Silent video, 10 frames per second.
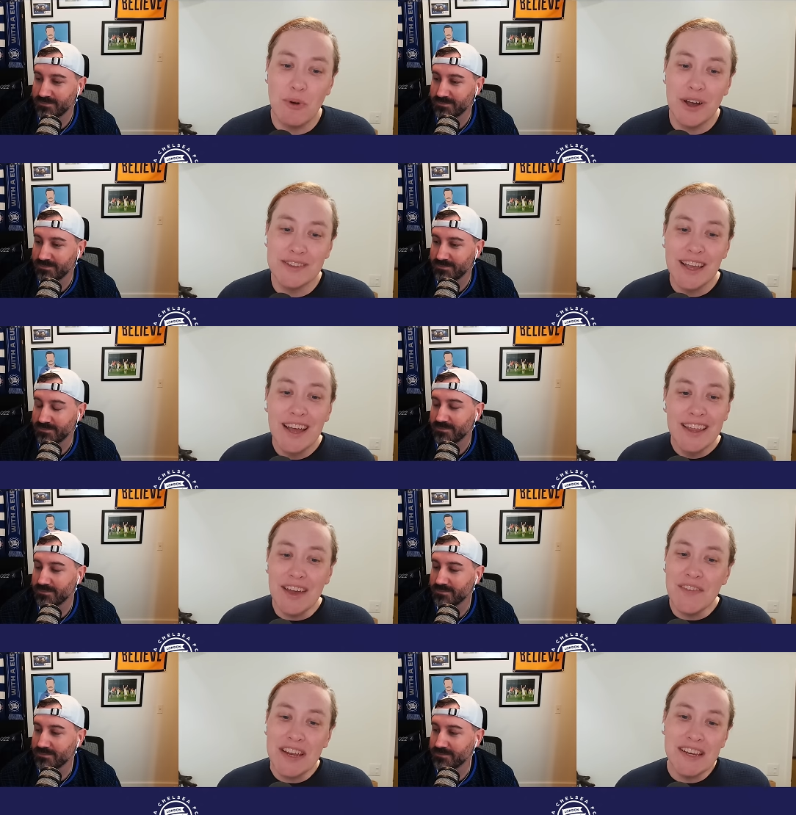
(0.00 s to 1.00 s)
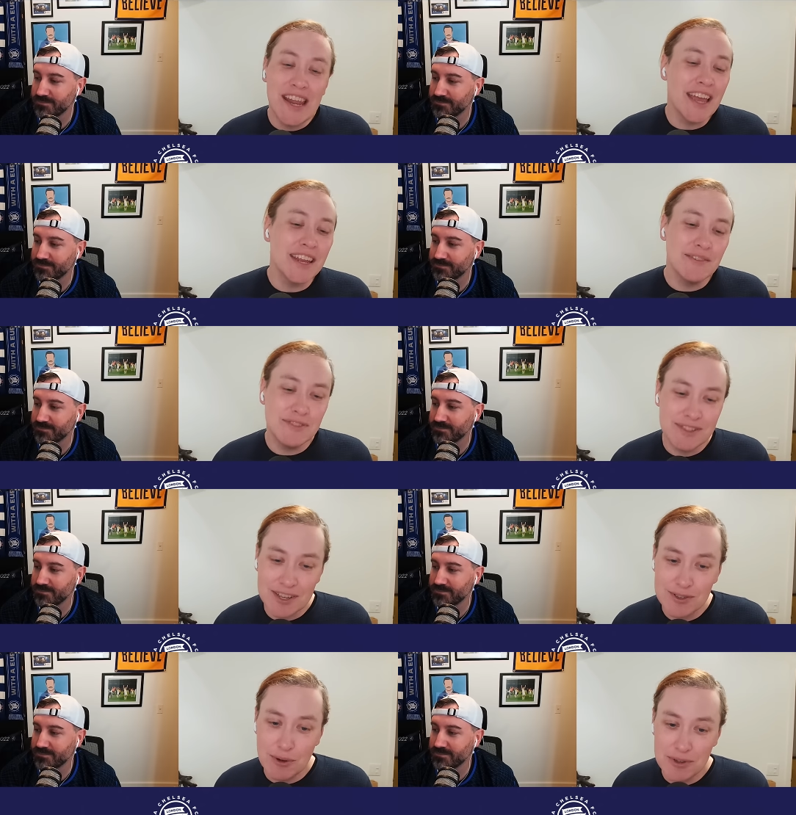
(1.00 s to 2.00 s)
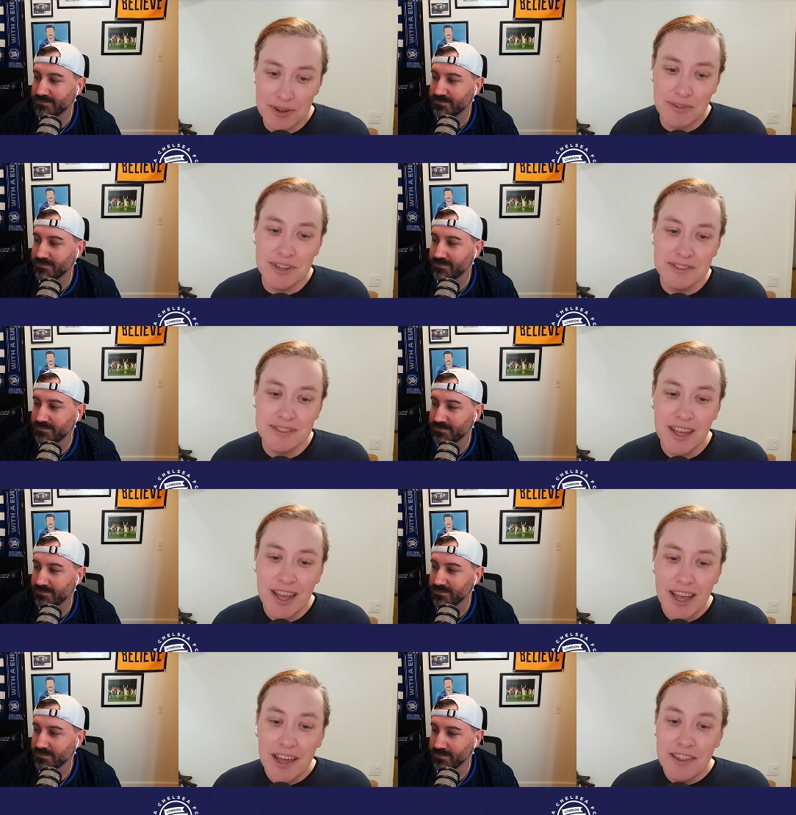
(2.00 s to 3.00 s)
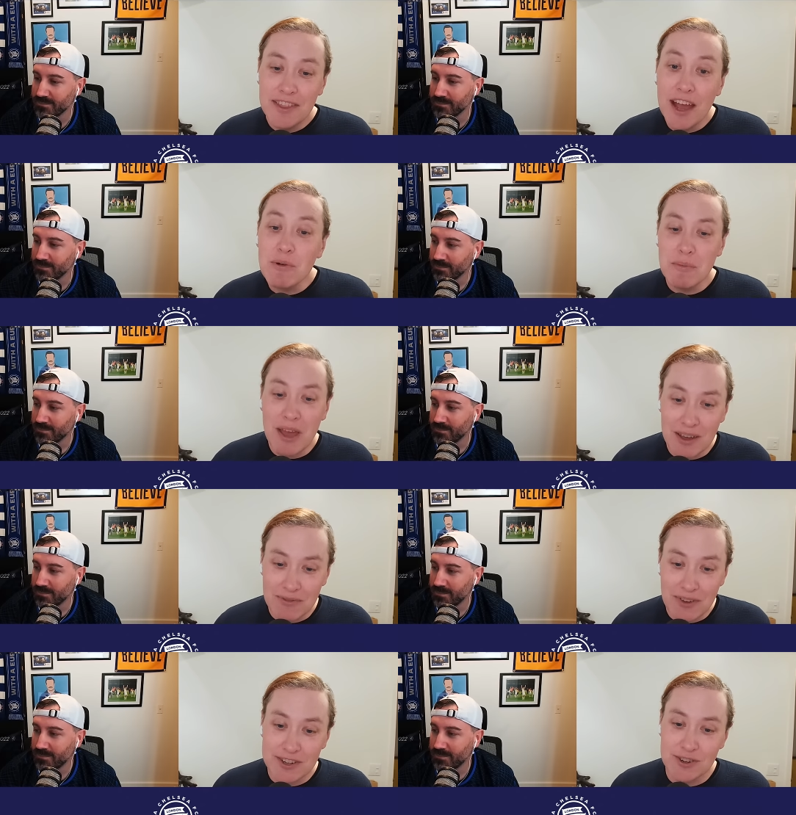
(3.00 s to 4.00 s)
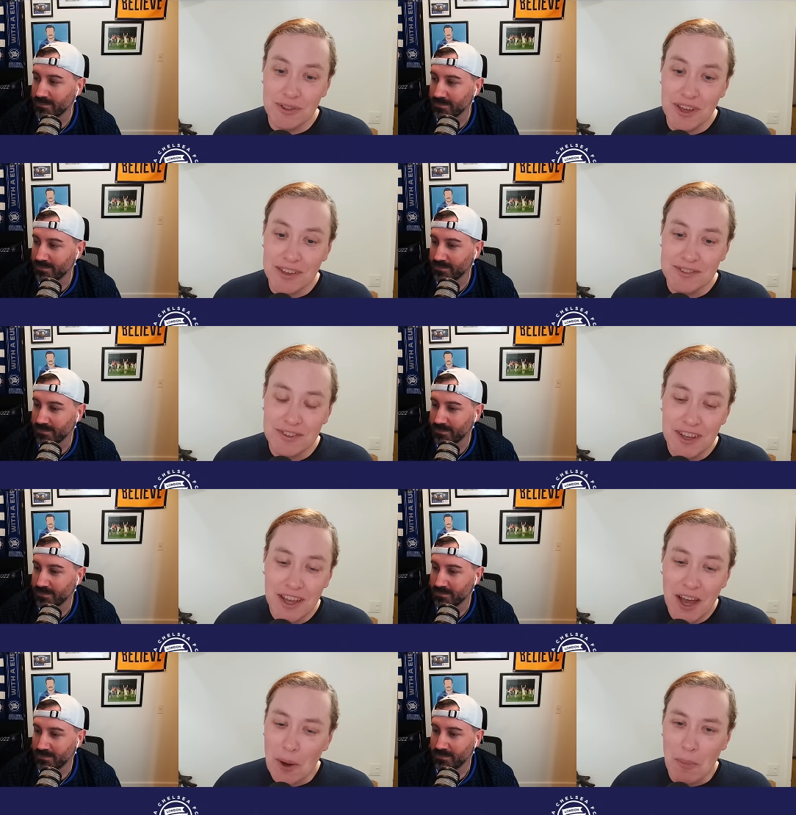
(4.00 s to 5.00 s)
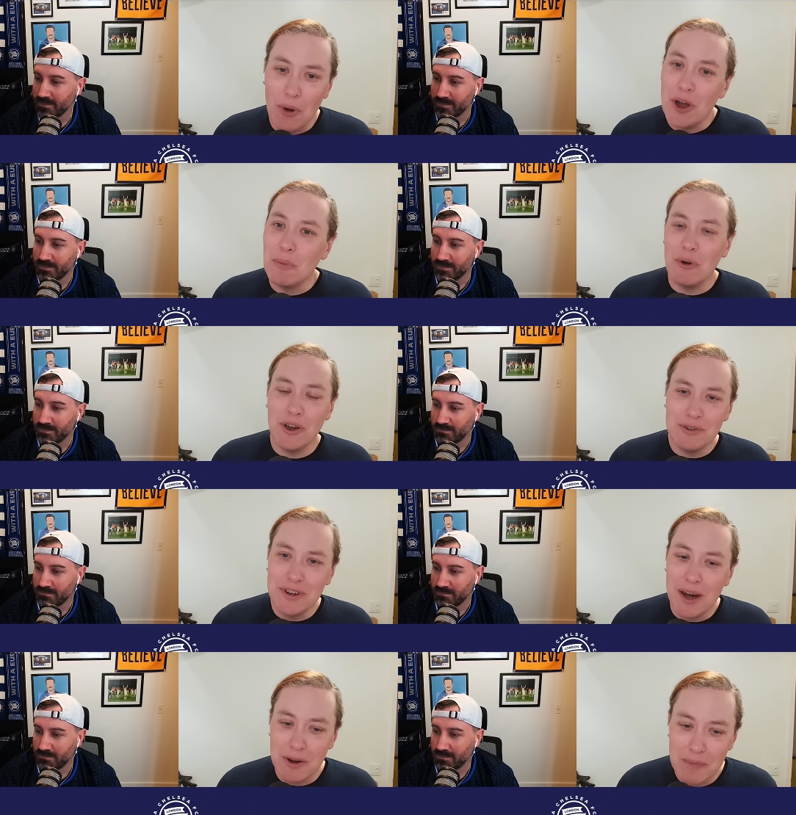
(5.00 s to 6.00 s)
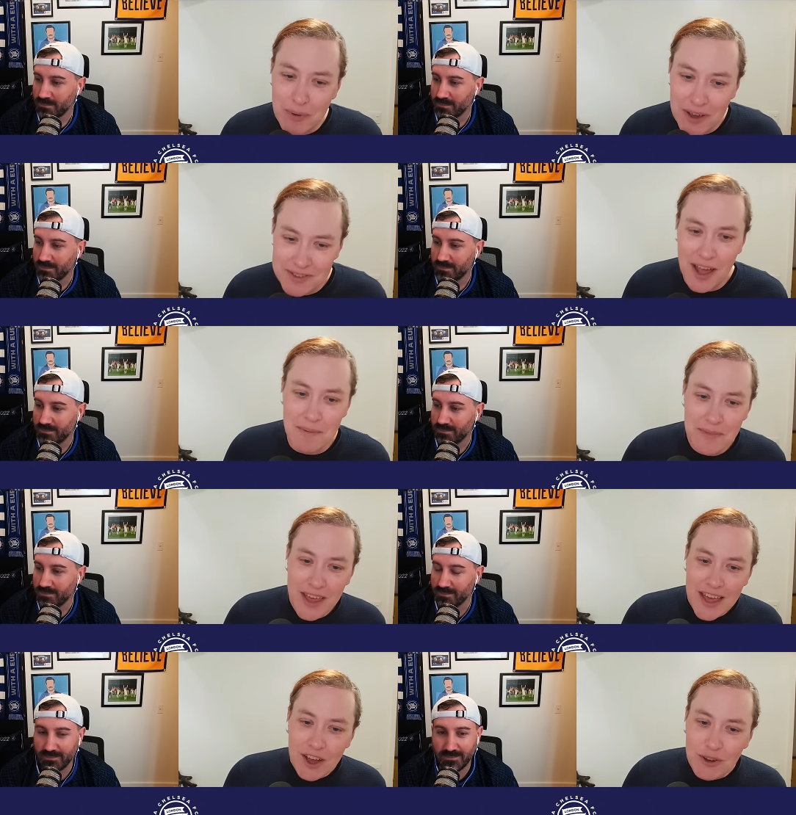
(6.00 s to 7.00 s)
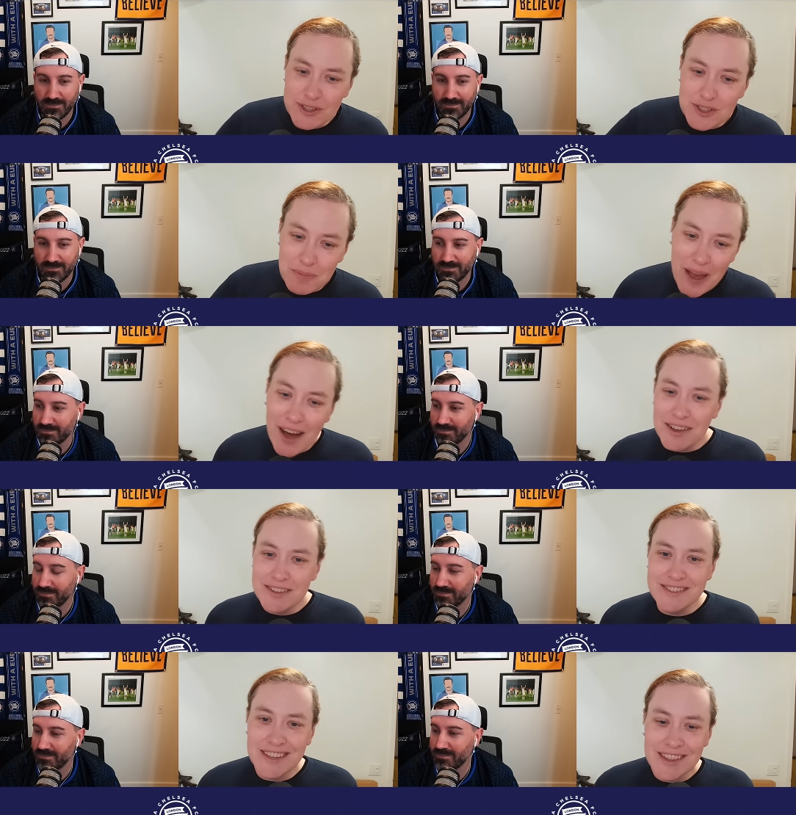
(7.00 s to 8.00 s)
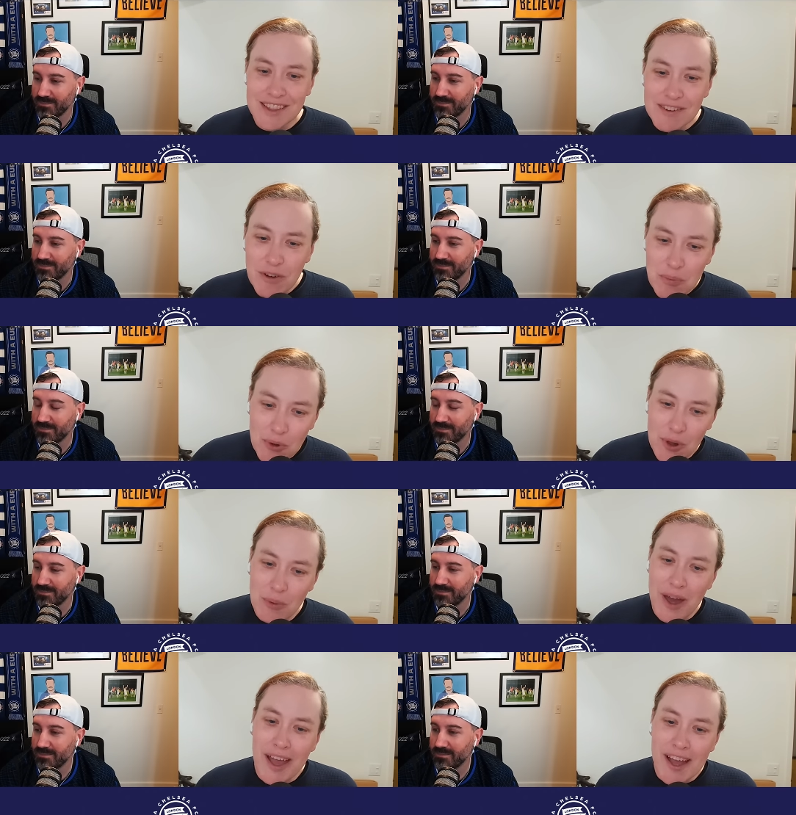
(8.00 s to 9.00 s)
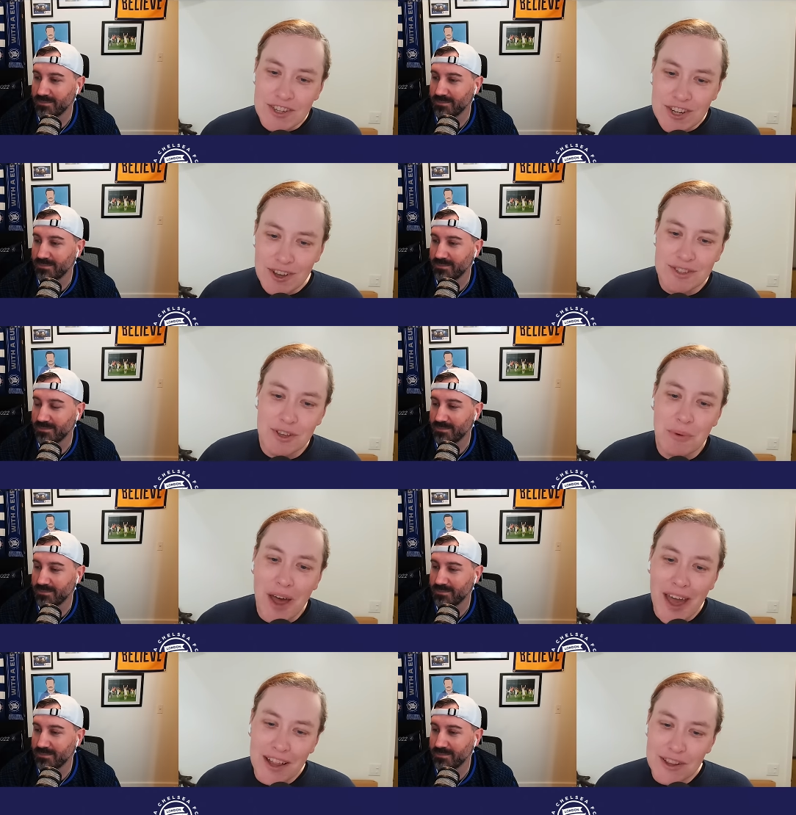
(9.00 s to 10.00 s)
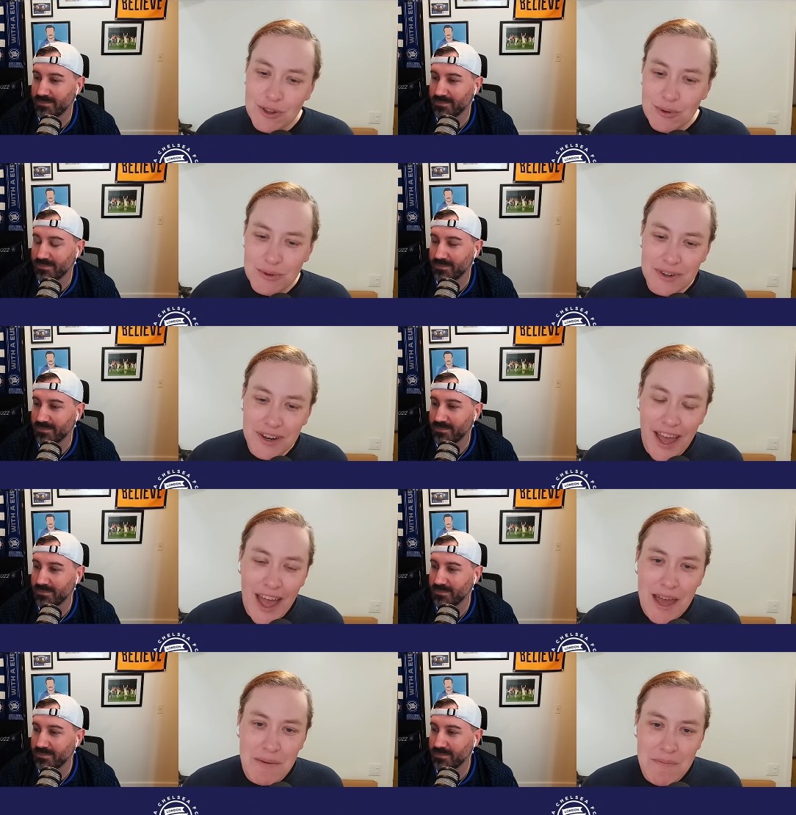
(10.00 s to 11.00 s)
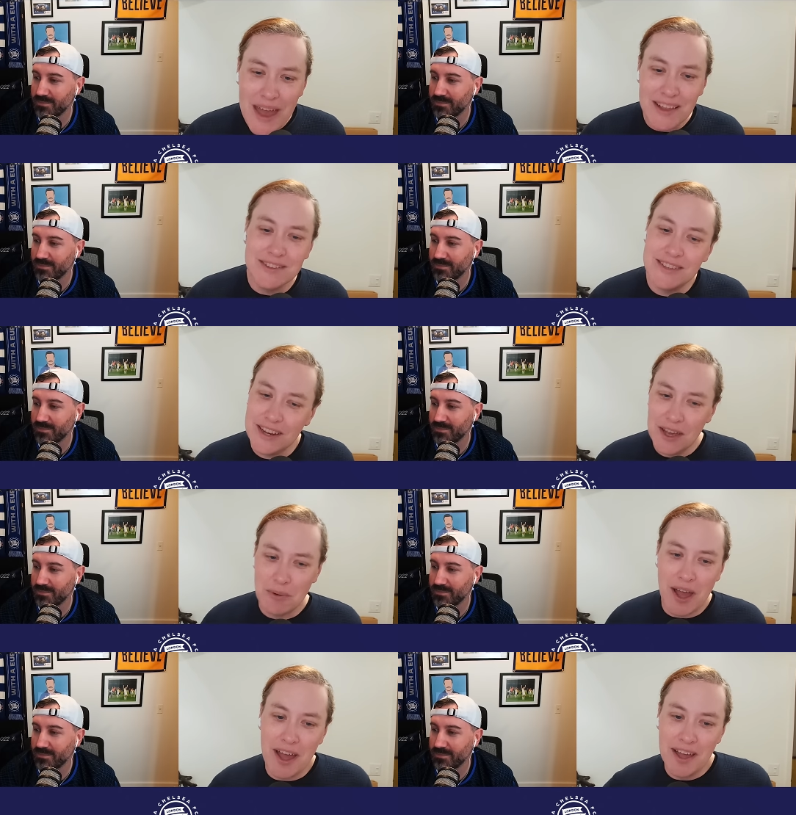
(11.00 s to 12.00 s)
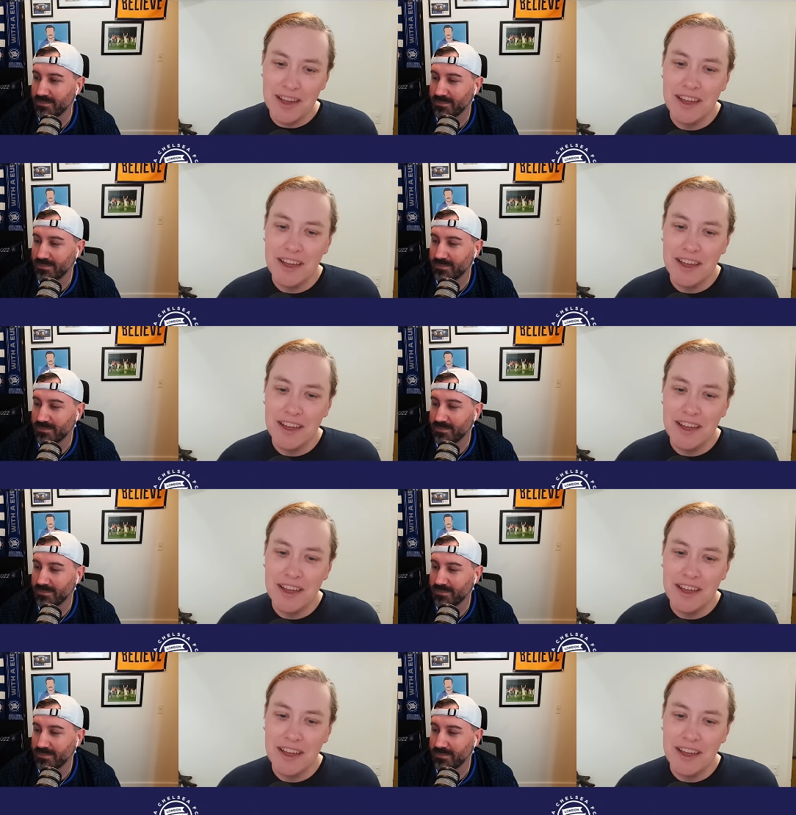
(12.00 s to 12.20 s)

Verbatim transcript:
Speaker 1: points. They have a negative six goal difference. Their remaining fixture list boy, oh boy, you do not want to be West Ham. Crystal Palace, Liverpool away, Chelsea away, Luton, and Man City away.